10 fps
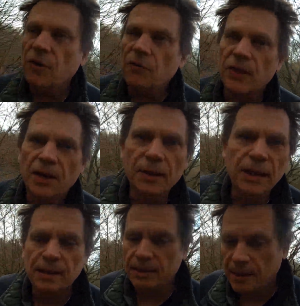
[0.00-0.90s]
off that
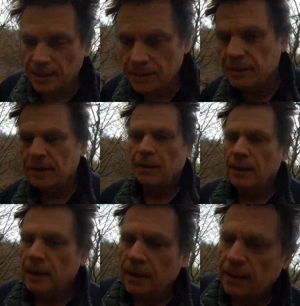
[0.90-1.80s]
list.
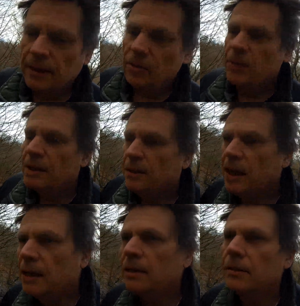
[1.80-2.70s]
That'll be in there.